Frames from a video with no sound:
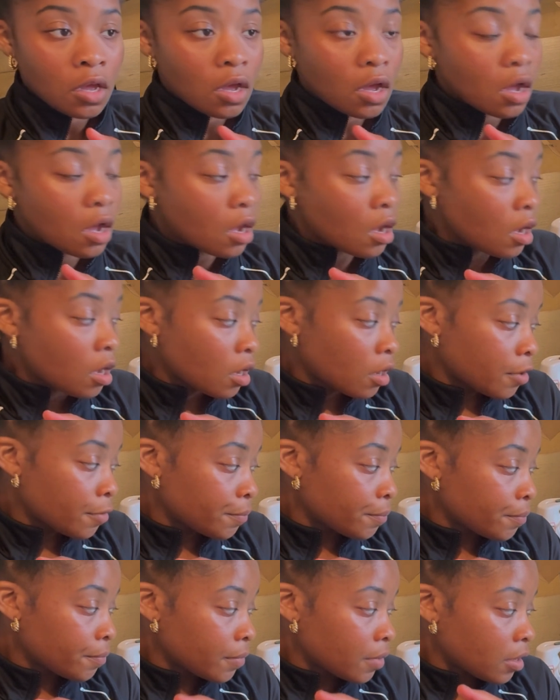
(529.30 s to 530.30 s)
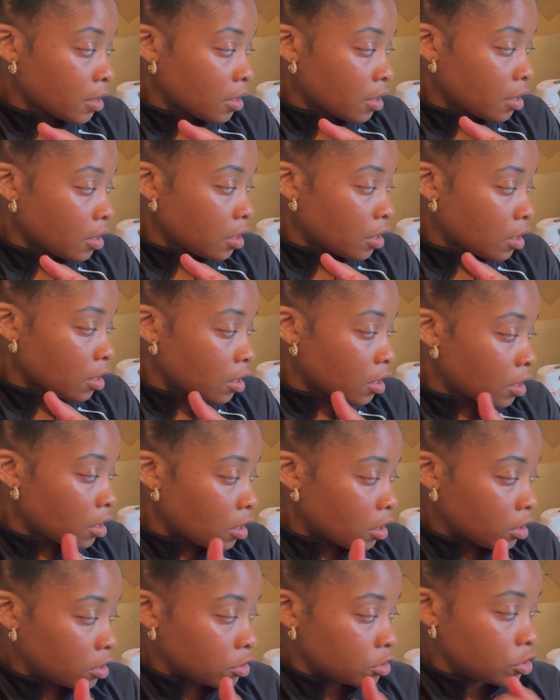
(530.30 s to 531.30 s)

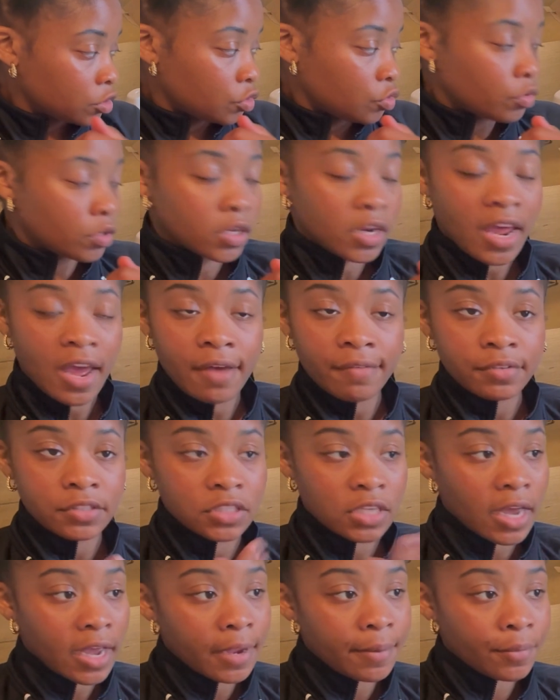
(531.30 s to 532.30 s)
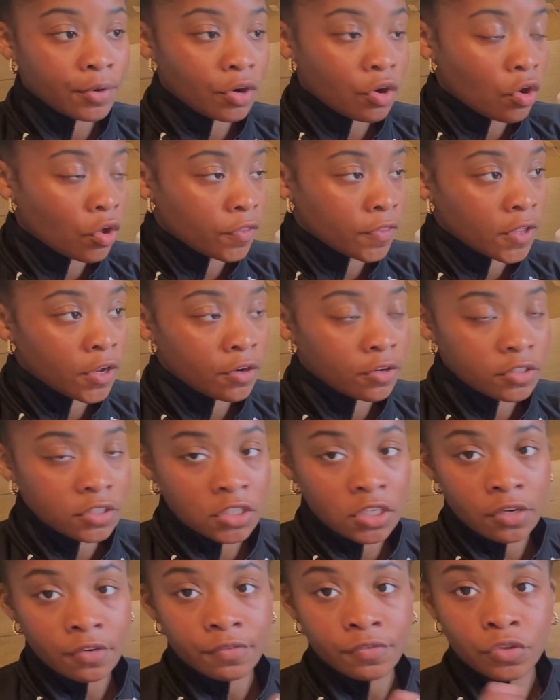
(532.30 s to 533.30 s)
you can have a timer on there
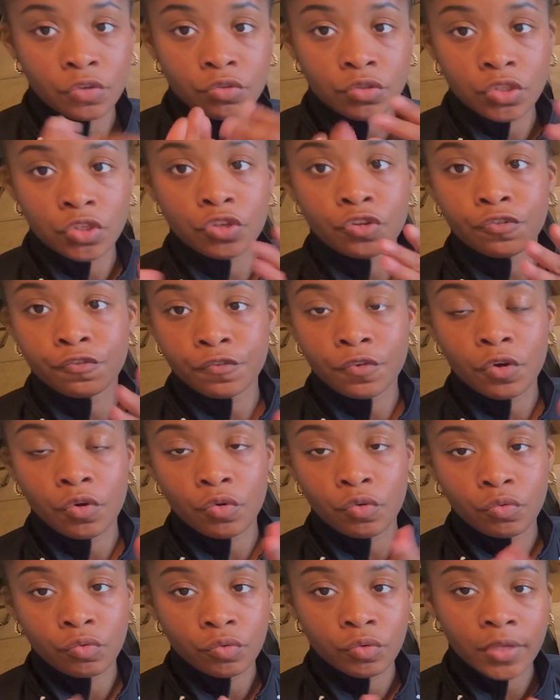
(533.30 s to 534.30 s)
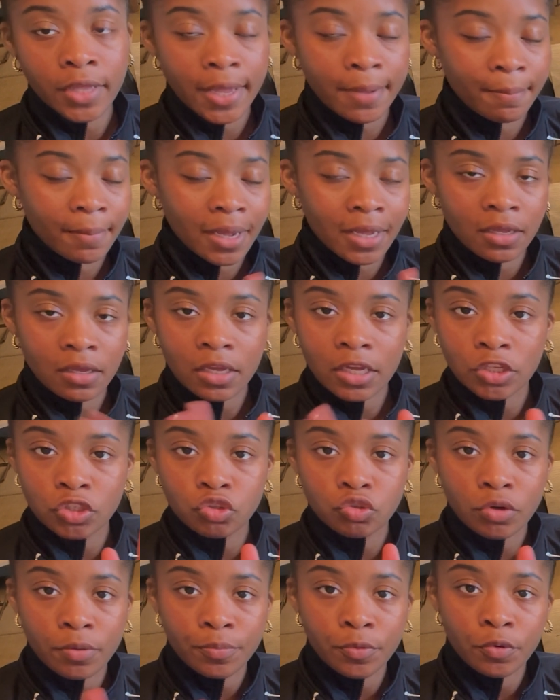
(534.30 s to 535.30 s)
instead of using your phone that might
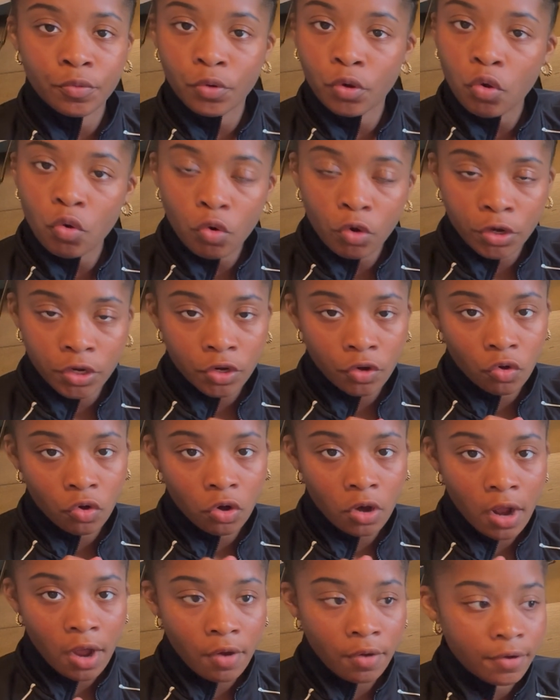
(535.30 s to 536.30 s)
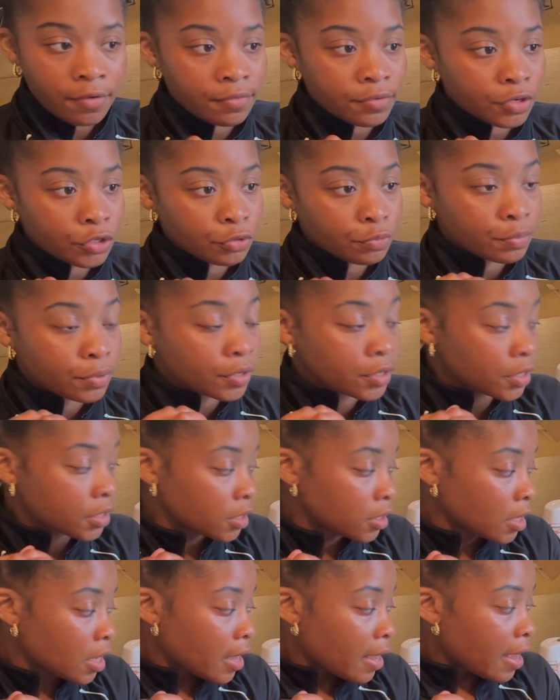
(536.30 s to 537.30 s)
interrupt your recording or however you put
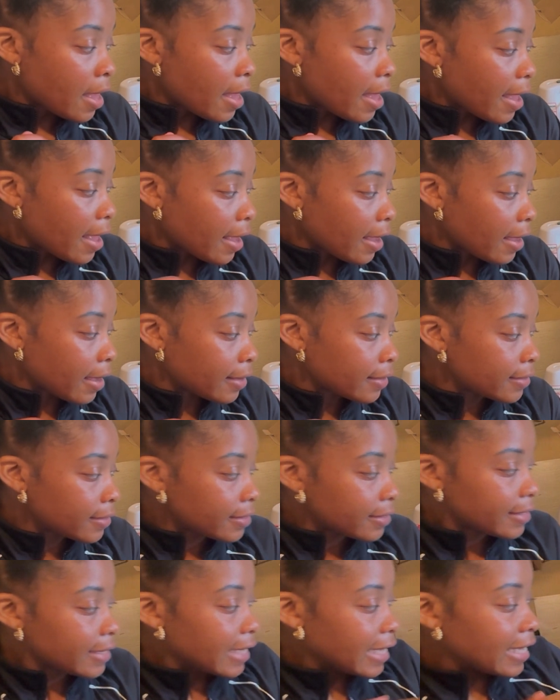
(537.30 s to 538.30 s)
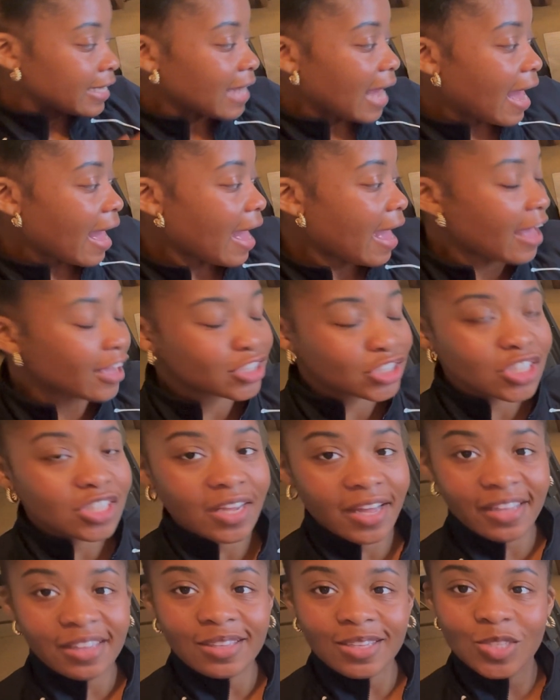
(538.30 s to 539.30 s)
it. And I actually
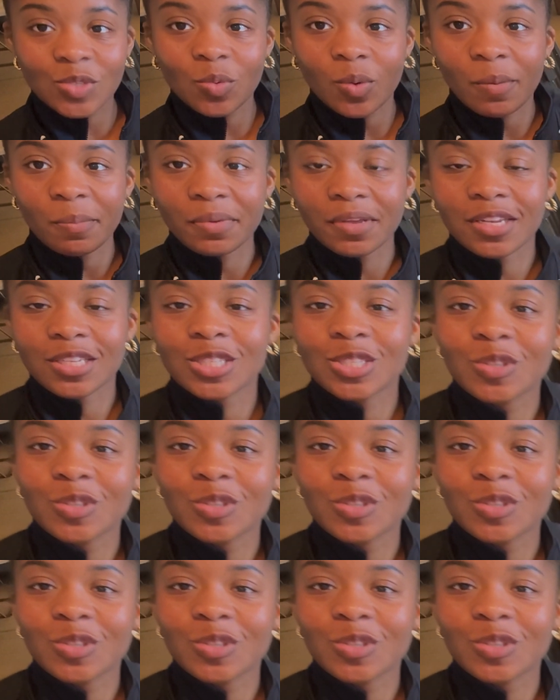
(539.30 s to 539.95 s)
like this one because it's